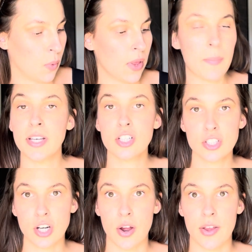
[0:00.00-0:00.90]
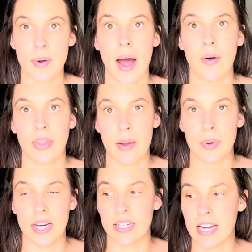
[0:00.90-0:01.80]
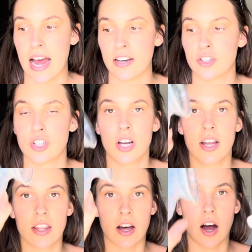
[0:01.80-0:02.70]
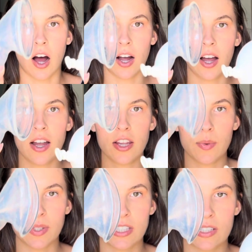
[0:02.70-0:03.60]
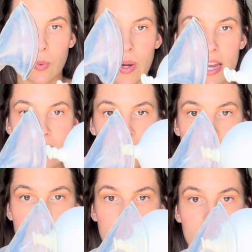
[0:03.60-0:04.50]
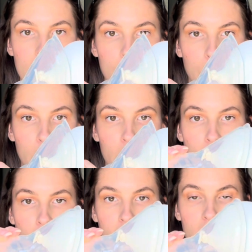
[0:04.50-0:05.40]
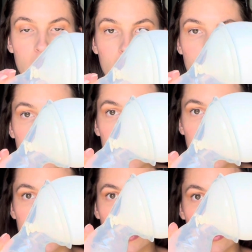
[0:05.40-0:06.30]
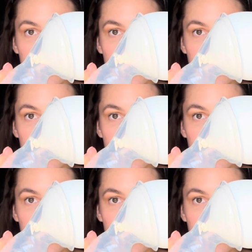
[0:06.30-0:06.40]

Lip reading: let me just show you how they would attach. The Haakaa you would squeeze, put on, it goes a little